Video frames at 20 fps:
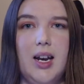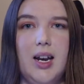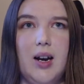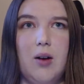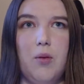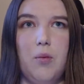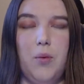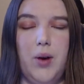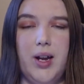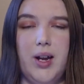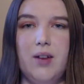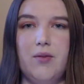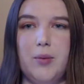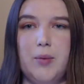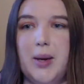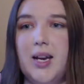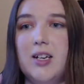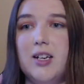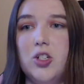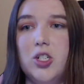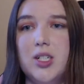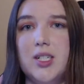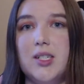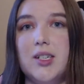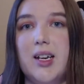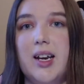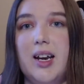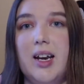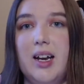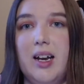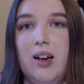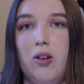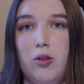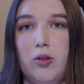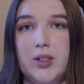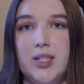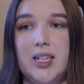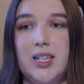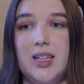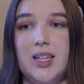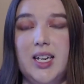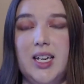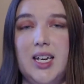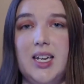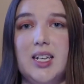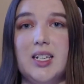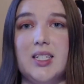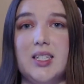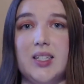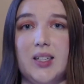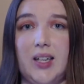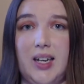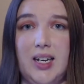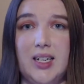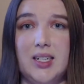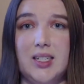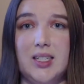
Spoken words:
One of the pages holding the king's lance